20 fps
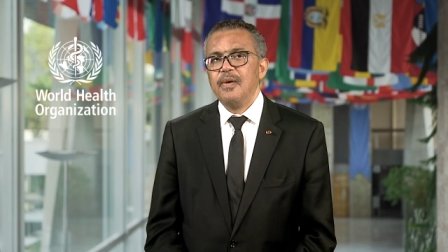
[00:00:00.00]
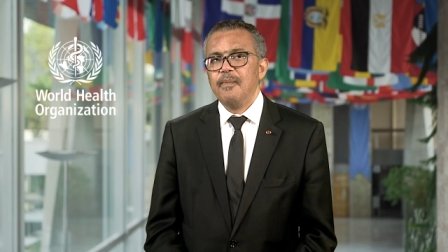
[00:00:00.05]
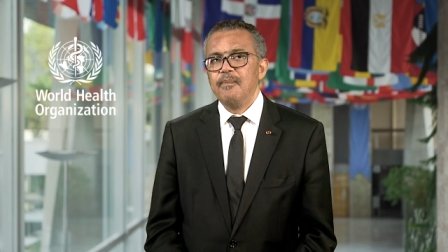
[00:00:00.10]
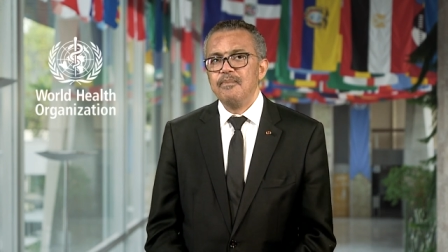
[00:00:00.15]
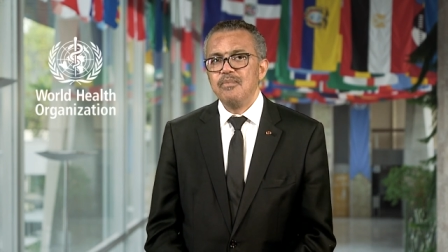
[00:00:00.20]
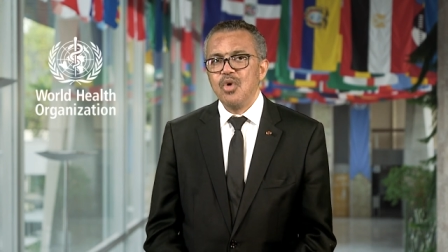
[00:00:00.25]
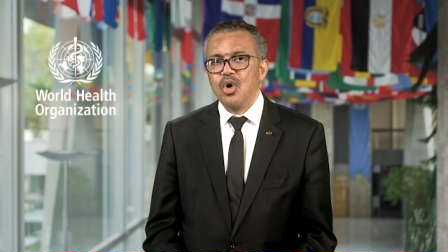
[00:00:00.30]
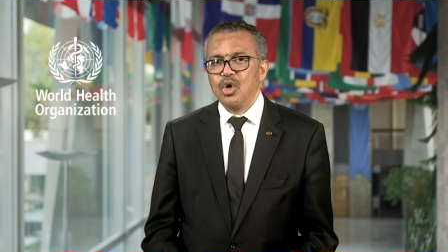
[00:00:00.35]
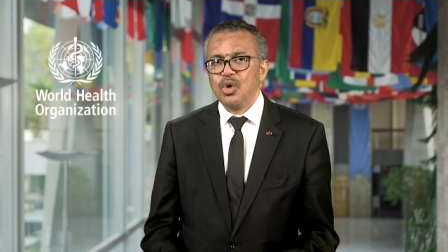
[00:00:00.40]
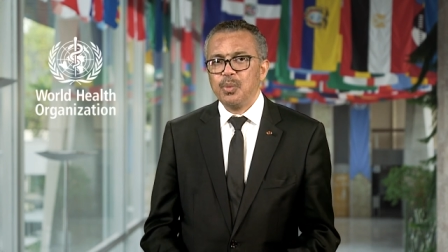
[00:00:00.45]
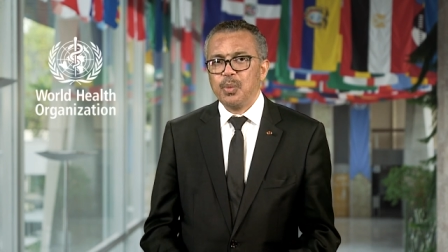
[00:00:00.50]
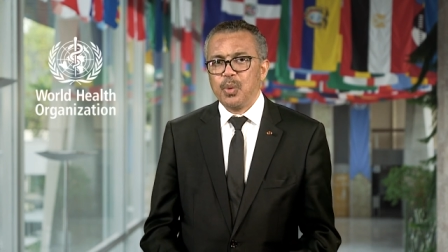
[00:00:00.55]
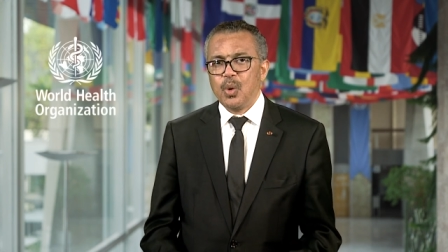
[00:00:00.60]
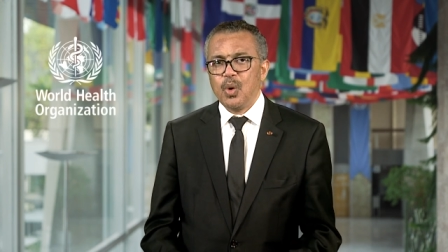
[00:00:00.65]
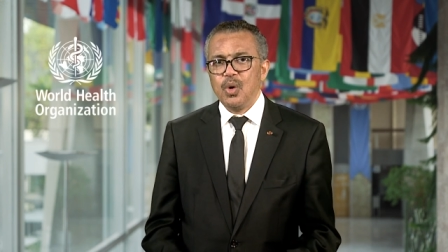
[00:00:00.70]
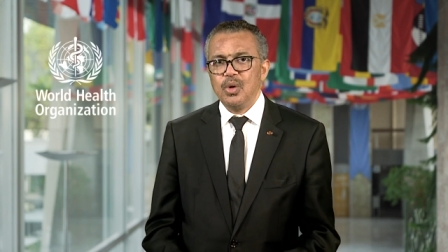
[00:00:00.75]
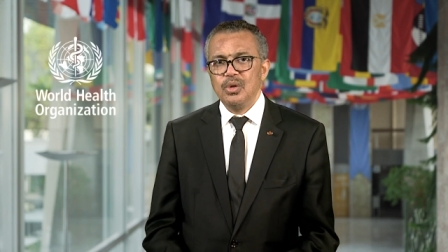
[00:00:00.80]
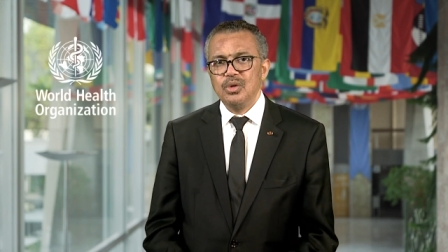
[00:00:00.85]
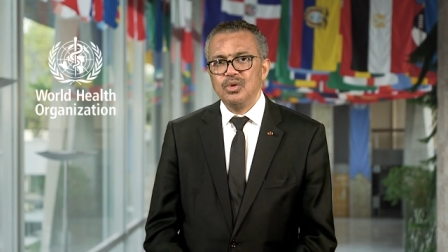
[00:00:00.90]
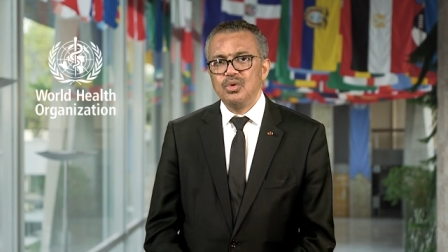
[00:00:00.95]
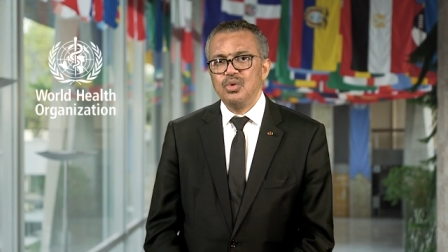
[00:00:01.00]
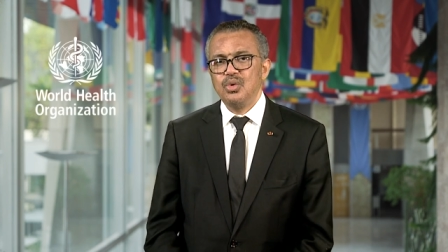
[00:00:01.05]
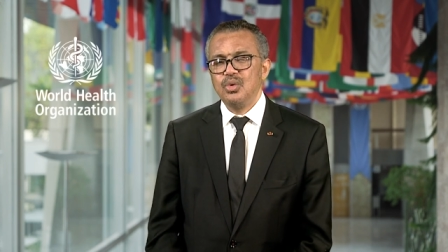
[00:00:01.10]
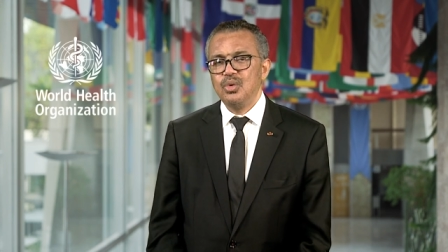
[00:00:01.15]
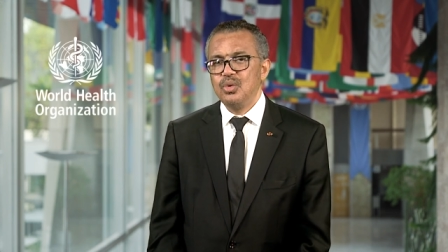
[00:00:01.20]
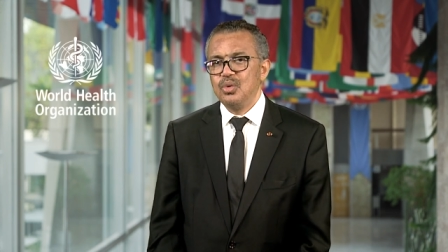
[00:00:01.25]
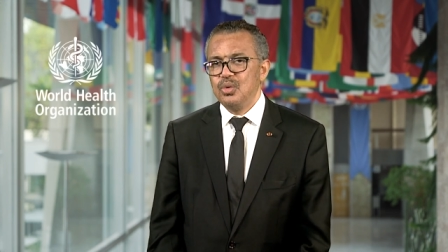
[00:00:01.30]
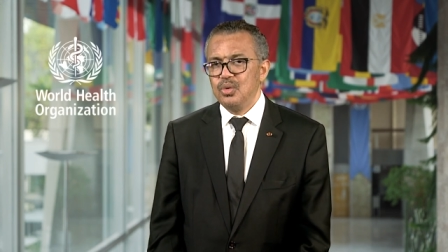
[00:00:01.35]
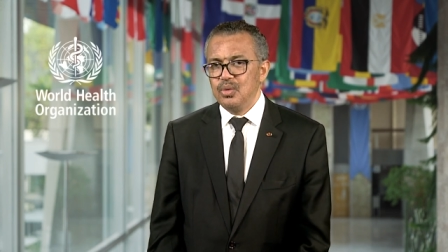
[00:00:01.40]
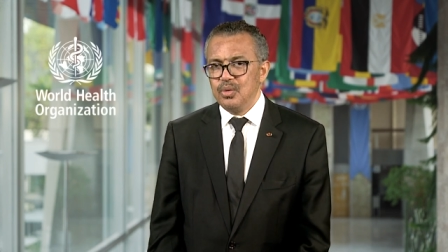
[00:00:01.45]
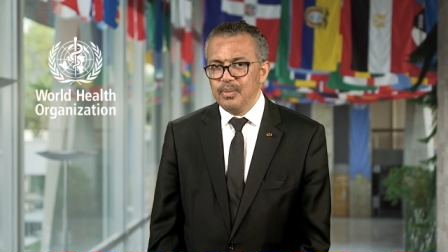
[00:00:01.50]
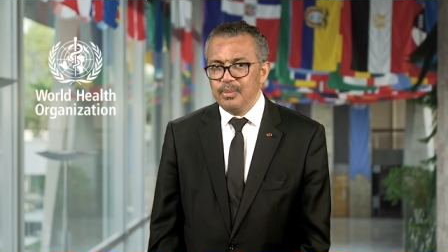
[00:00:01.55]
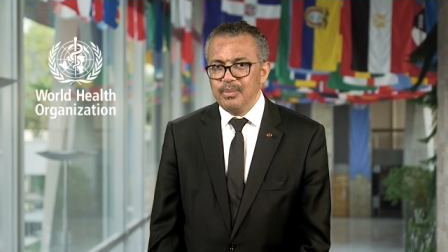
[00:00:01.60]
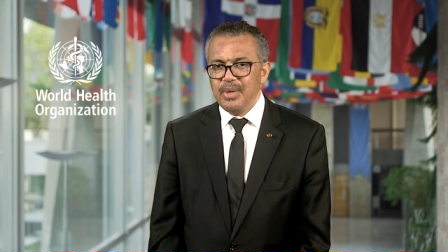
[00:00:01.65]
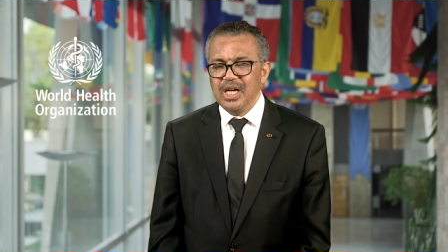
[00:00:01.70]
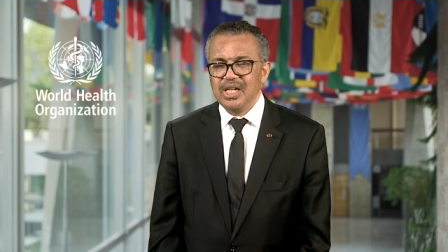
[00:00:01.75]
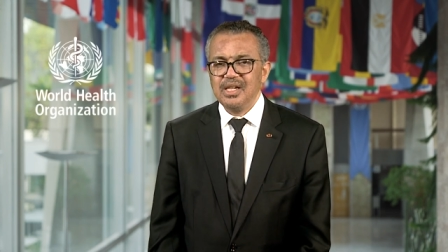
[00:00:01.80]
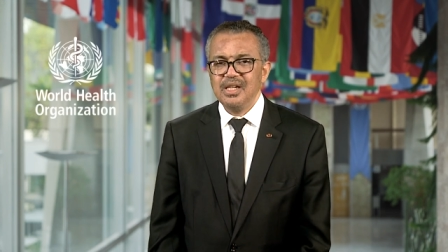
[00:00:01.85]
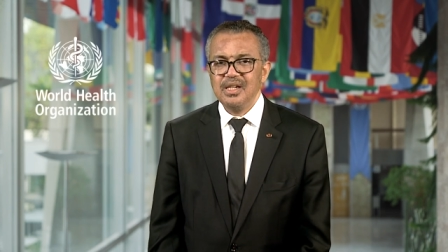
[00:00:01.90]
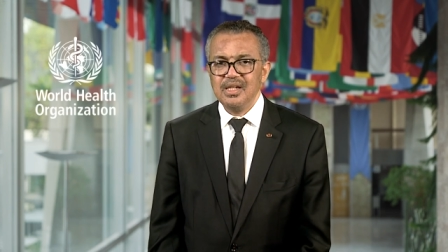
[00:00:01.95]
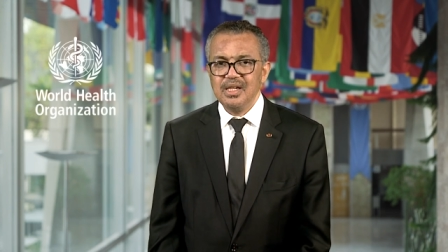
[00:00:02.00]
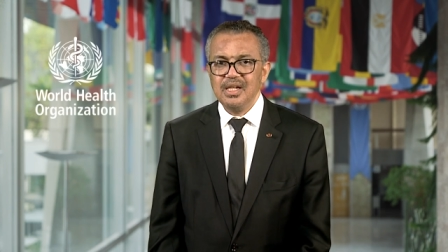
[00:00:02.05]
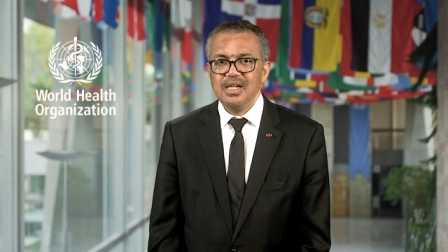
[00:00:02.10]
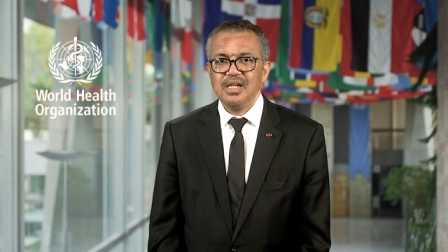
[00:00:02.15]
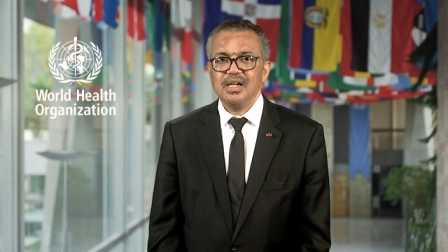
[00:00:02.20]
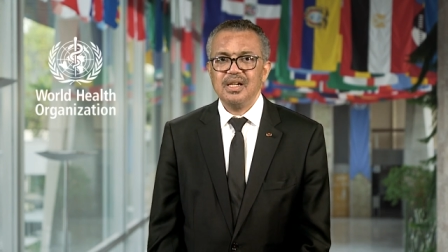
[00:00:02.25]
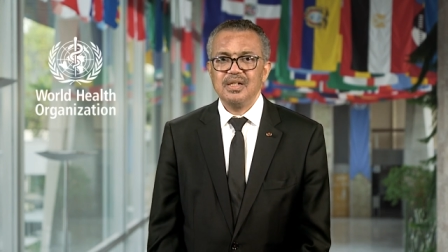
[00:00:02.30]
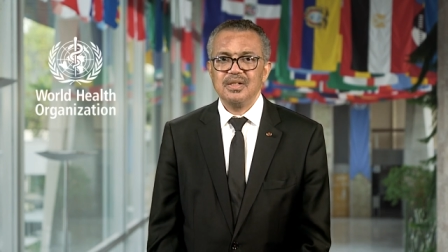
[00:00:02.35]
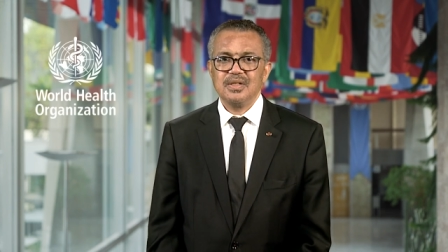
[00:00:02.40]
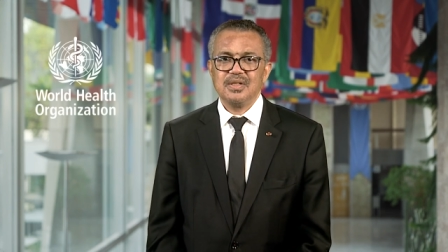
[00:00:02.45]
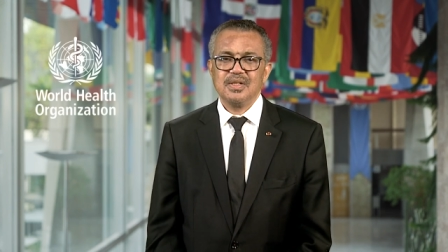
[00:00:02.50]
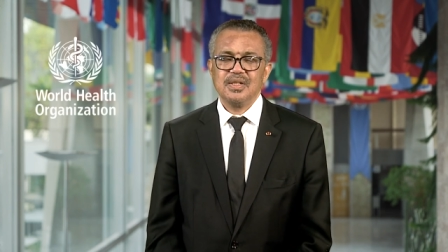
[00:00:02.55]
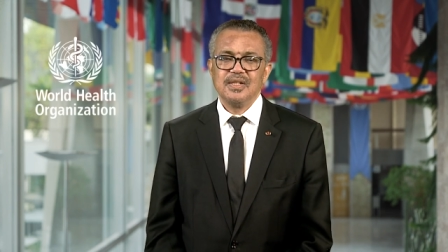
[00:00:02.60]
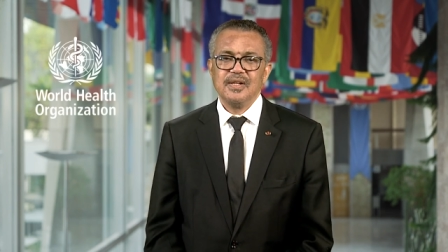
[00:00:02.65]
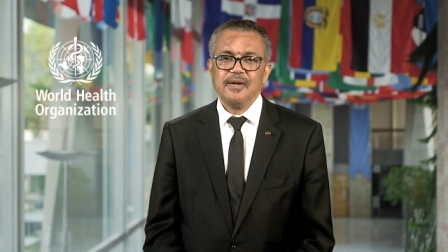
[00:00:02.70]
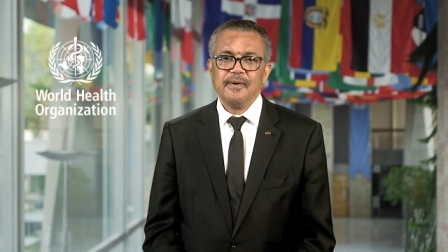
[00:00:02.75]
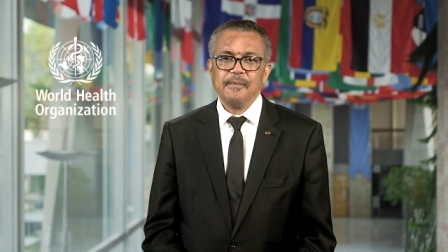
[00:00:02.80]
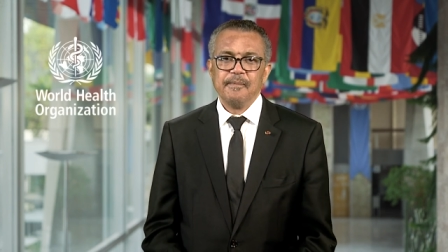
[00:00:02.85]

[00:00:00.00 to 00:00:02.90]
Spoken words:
more prone to making errors.